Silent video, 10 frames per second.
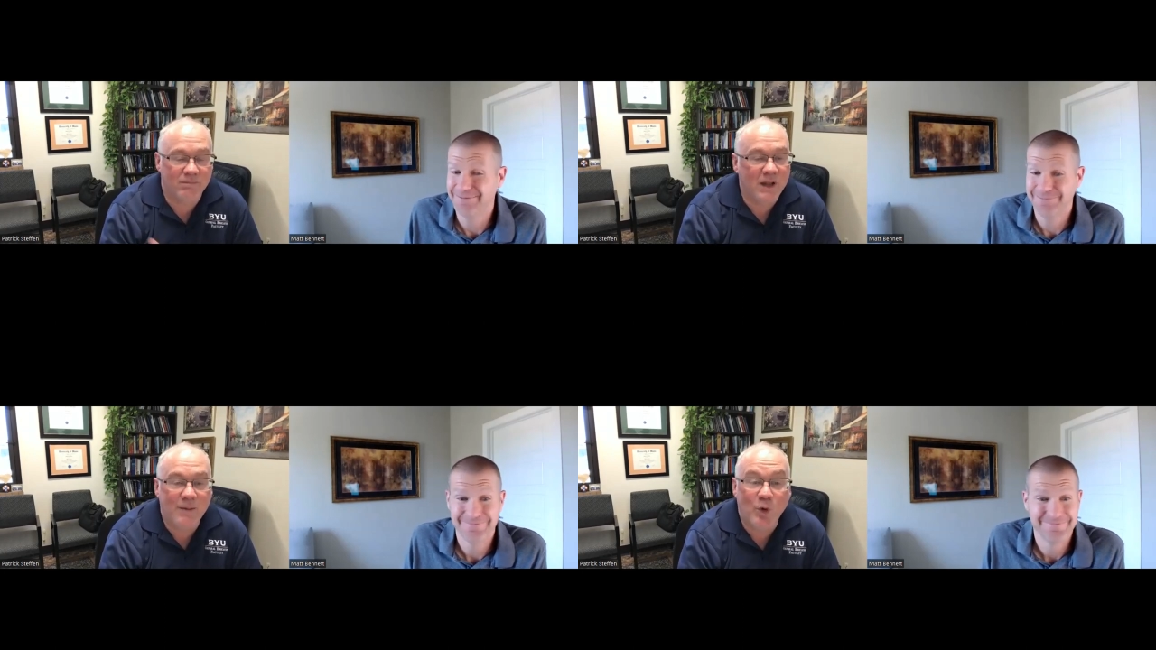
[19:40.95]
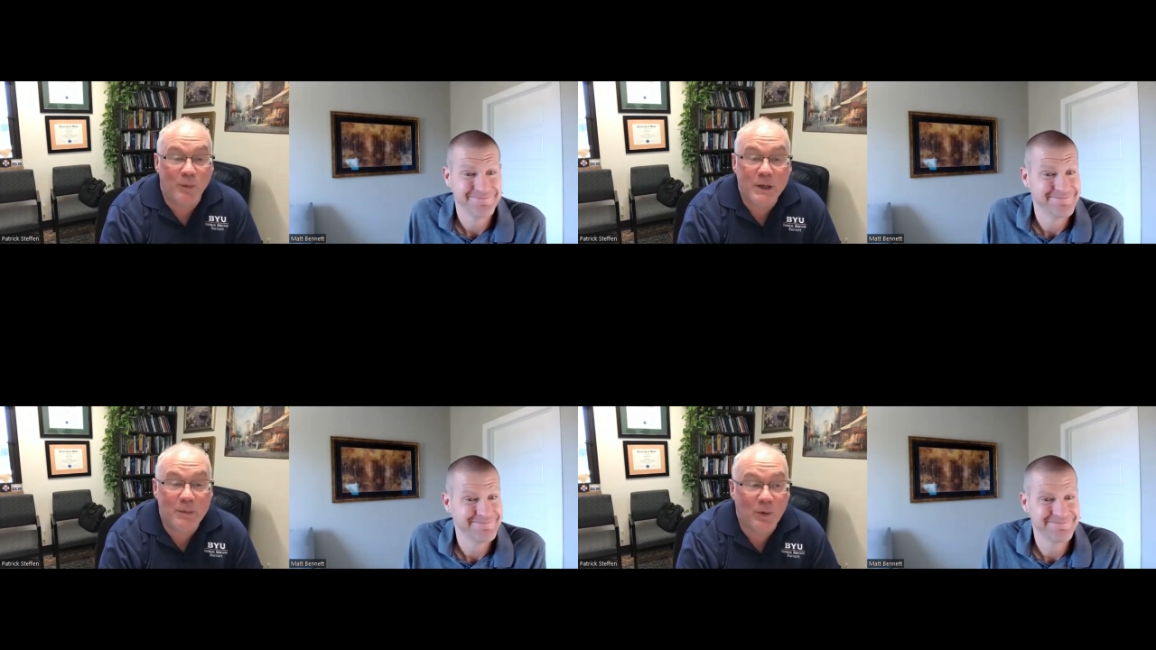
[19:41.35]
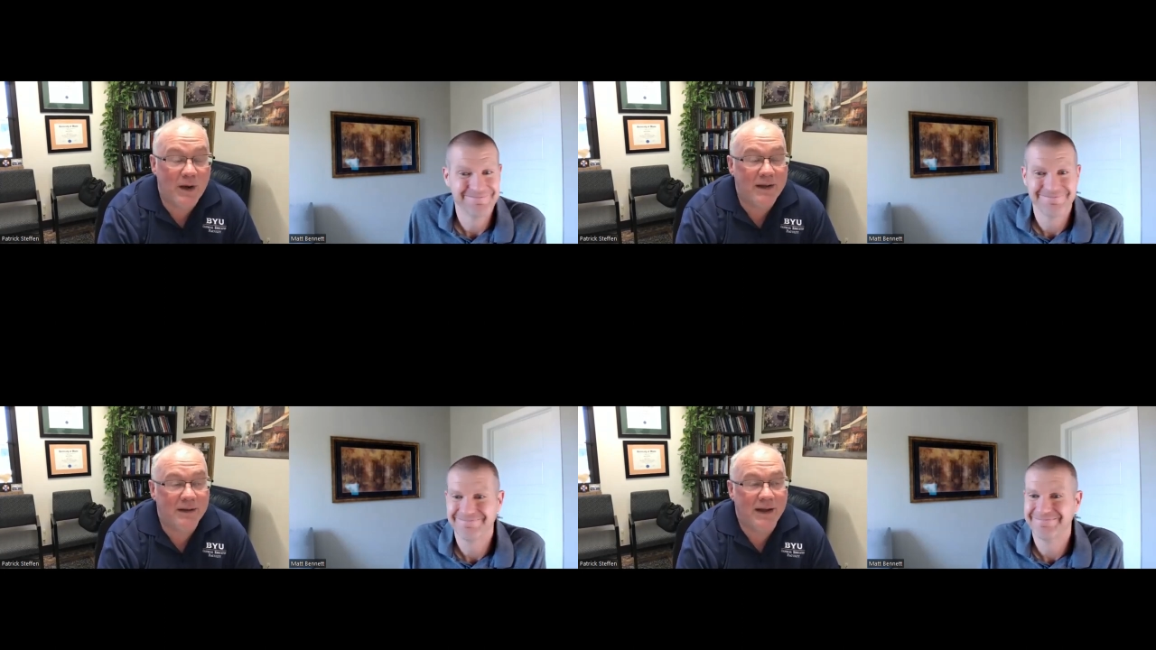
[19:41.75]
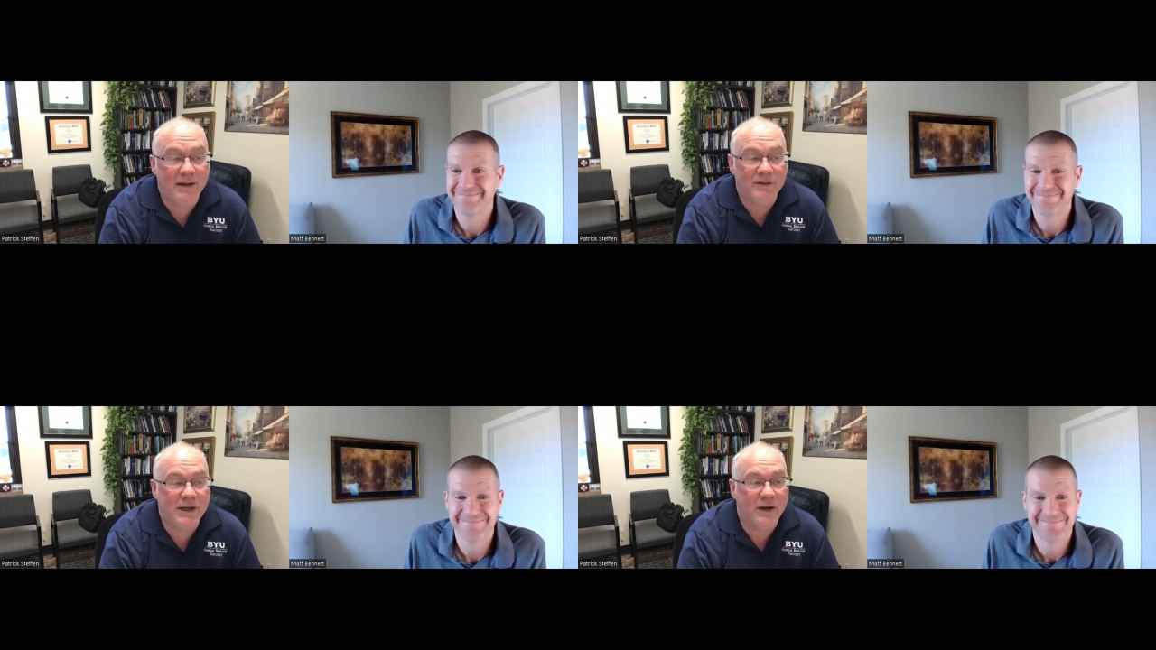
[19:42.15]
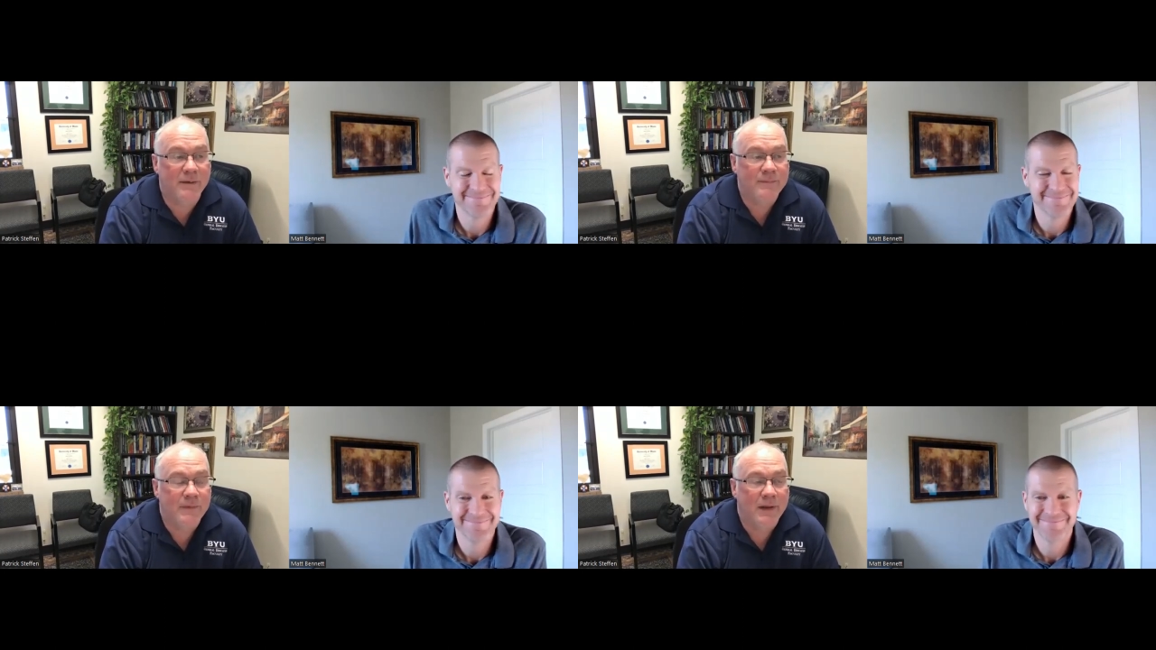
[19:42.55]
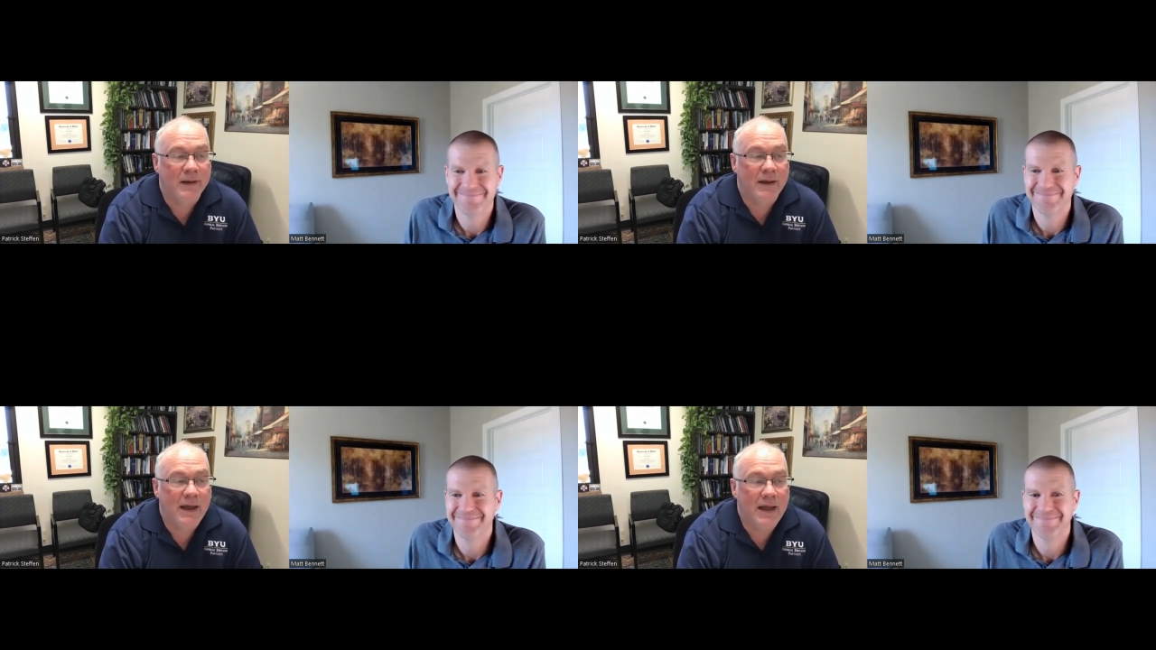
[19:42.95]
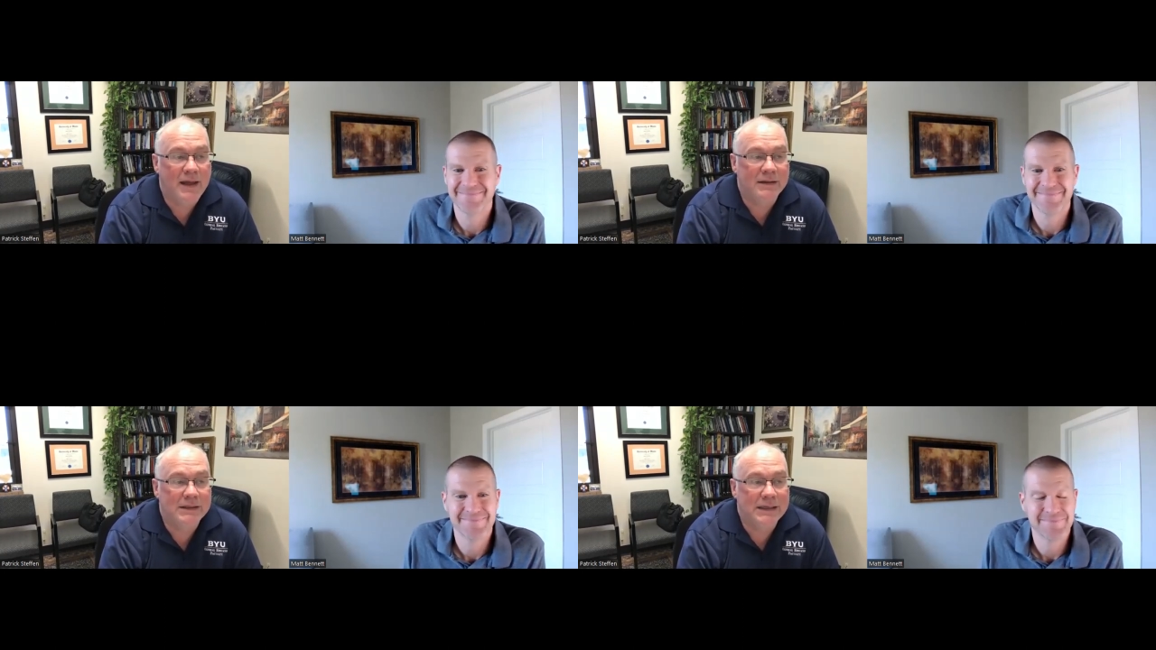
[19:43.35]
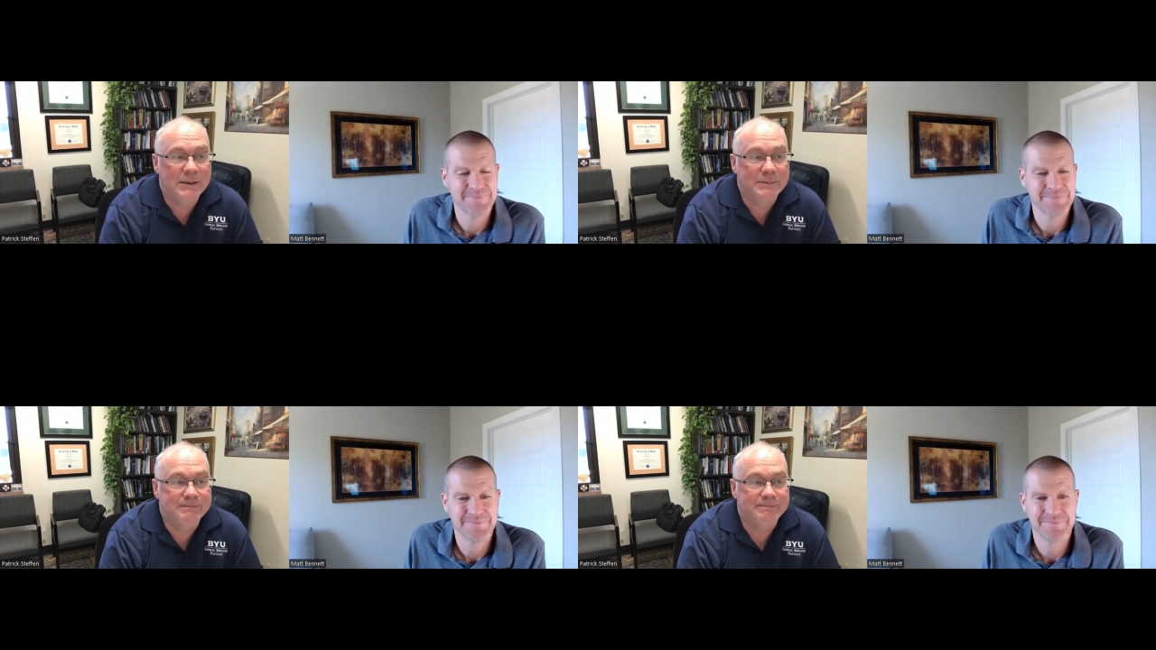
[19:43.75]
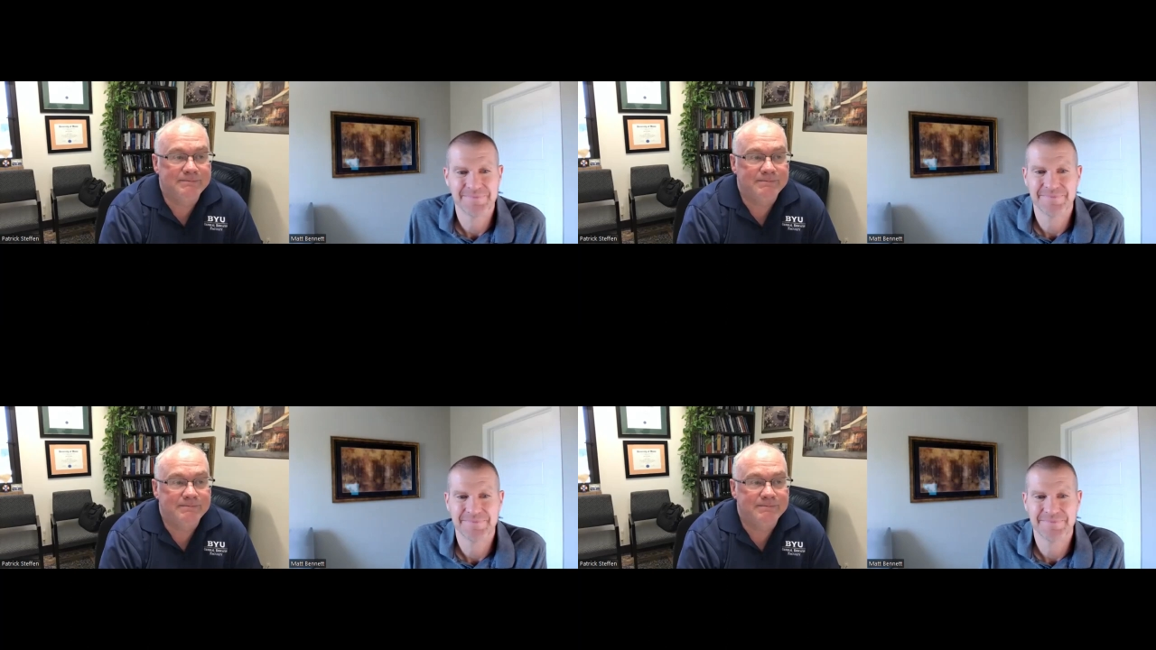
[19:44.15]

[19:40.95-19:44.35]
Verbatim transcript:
Speaker 1: lot more people right out there, and um,